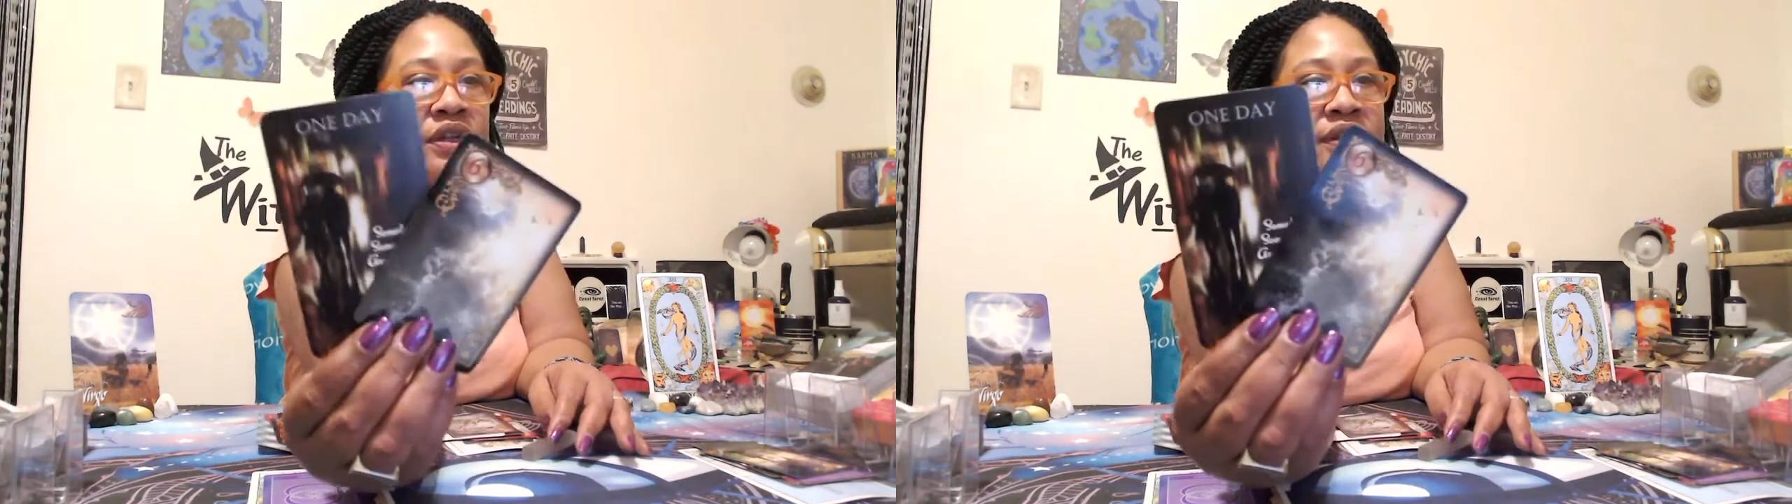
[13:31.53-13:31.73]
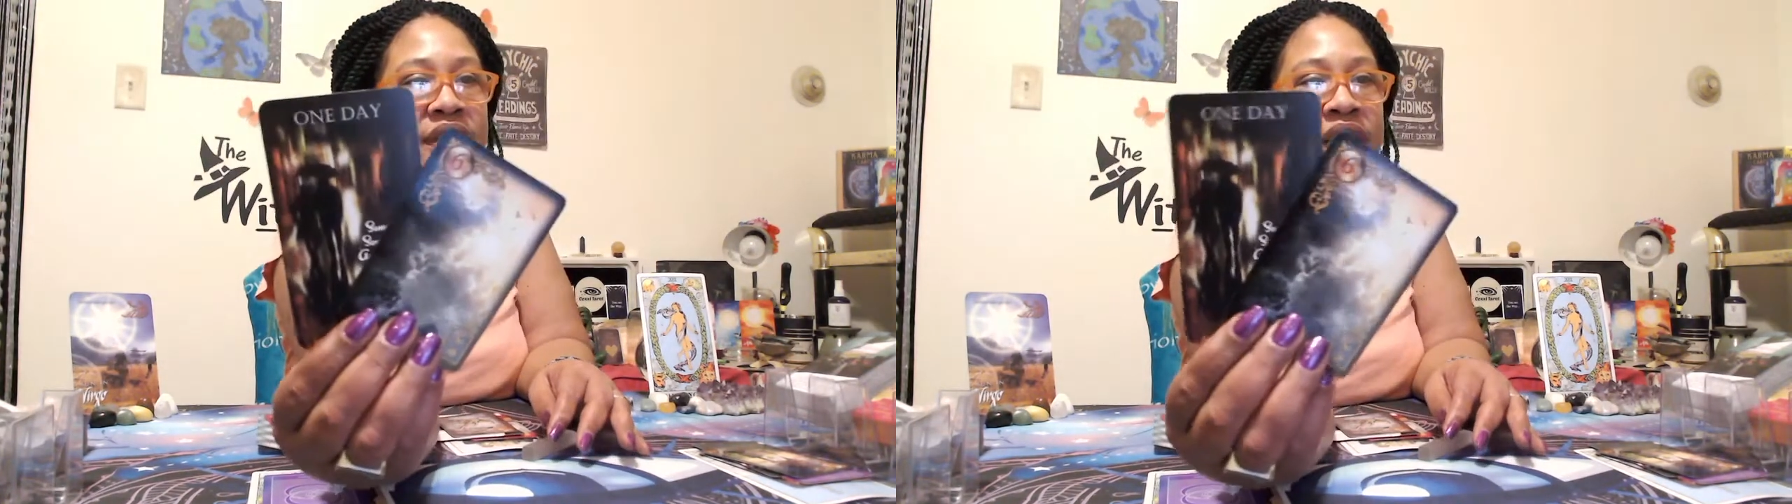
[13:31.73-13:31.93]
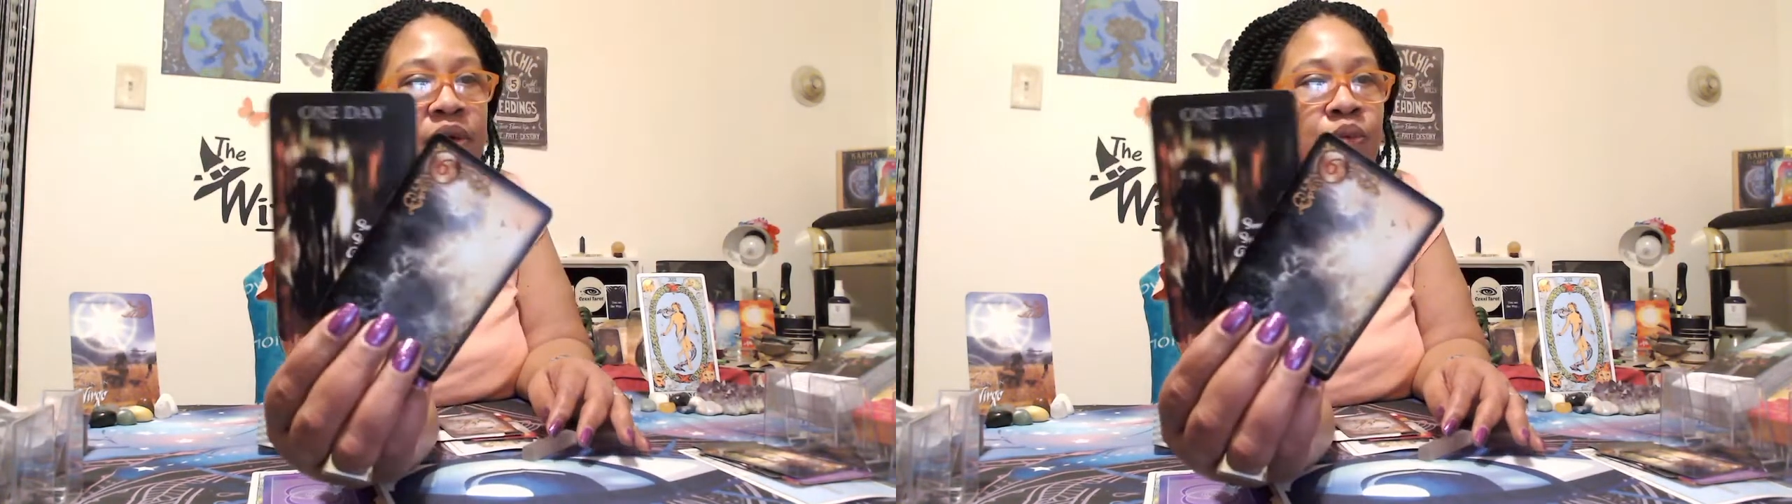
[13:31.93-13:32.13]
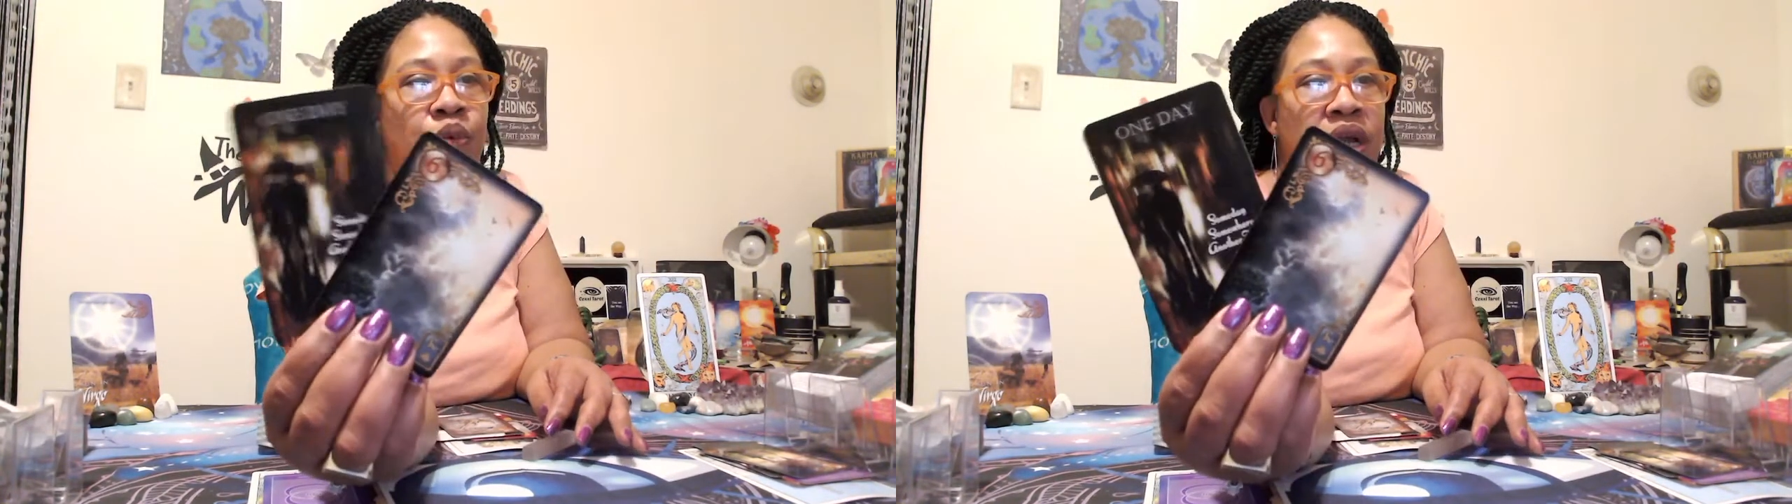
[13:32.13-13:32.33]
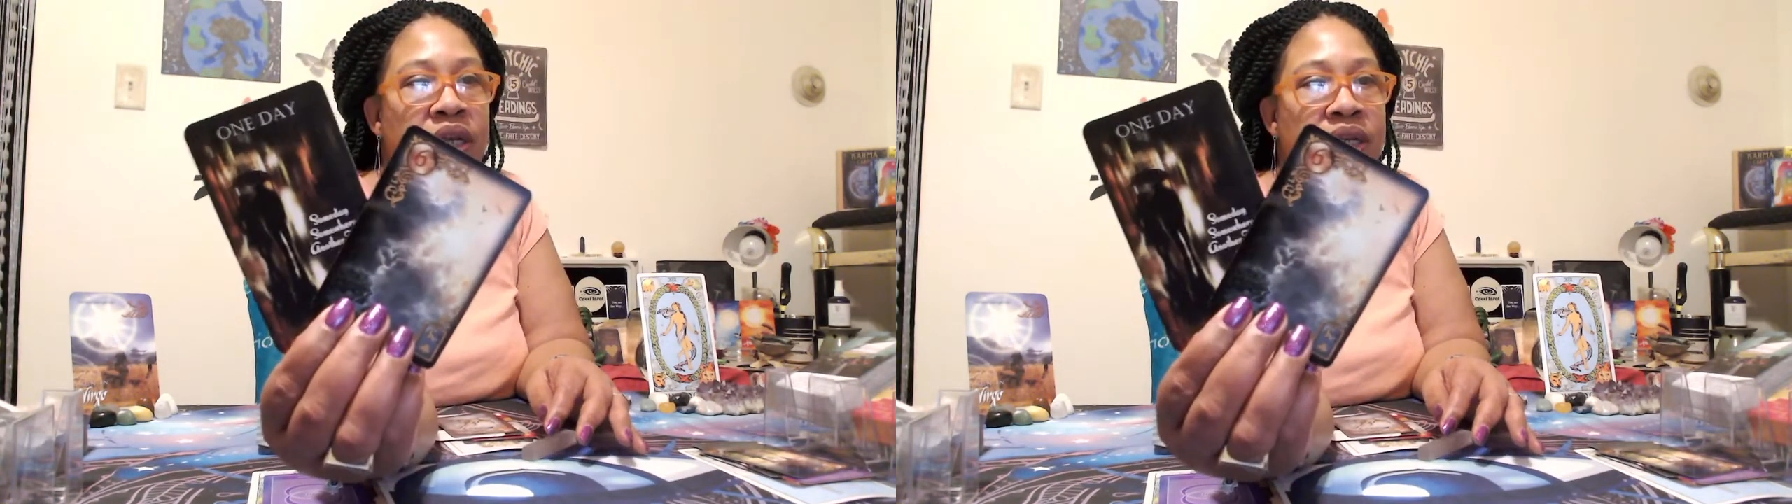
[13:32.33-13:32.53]
saying
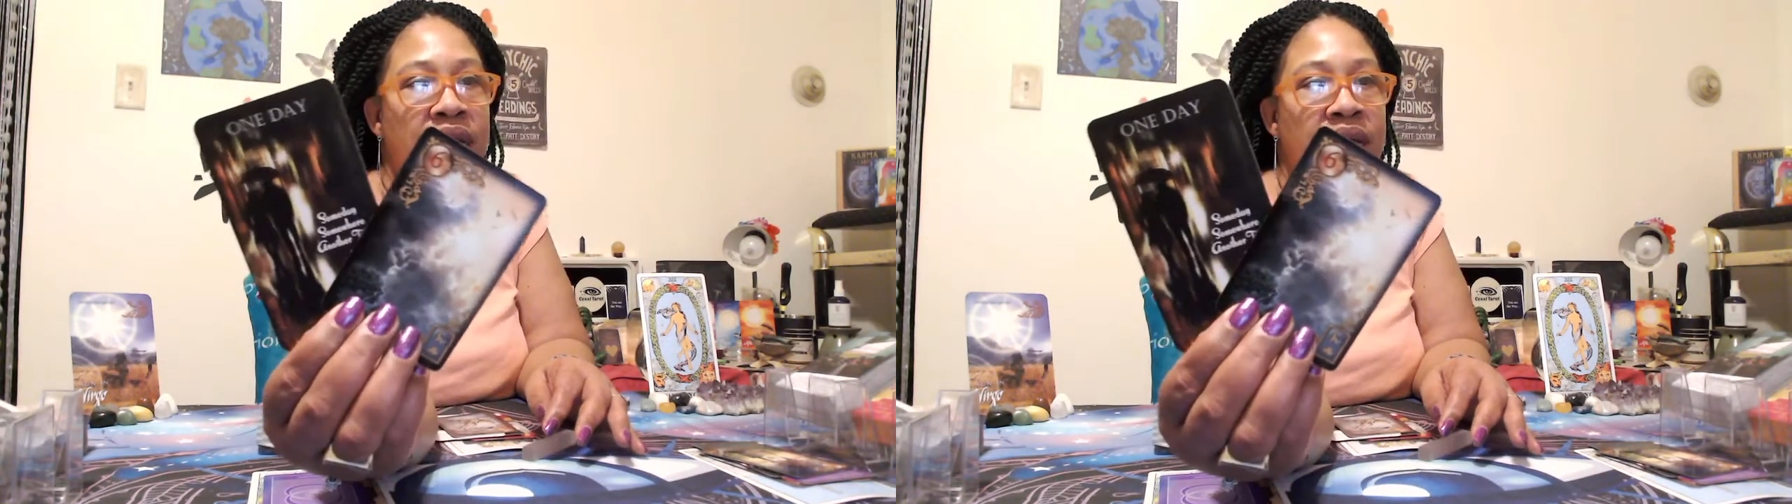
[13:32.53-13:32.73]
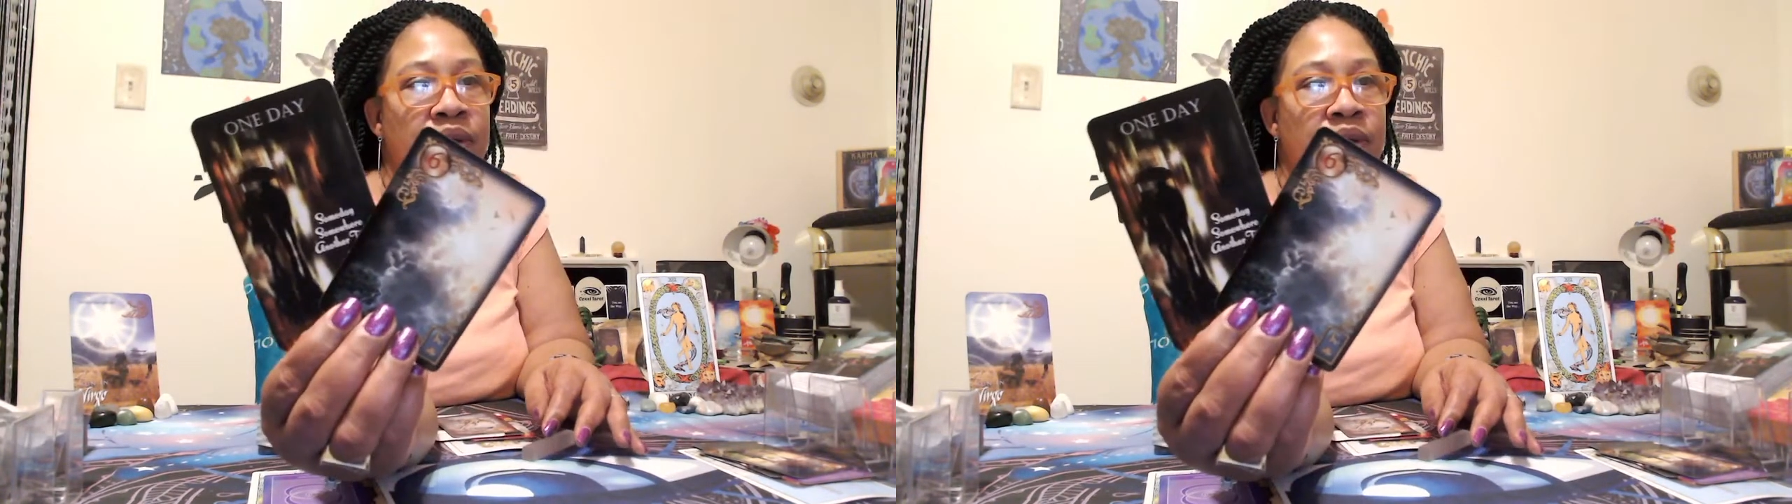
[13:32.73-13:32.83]
one day,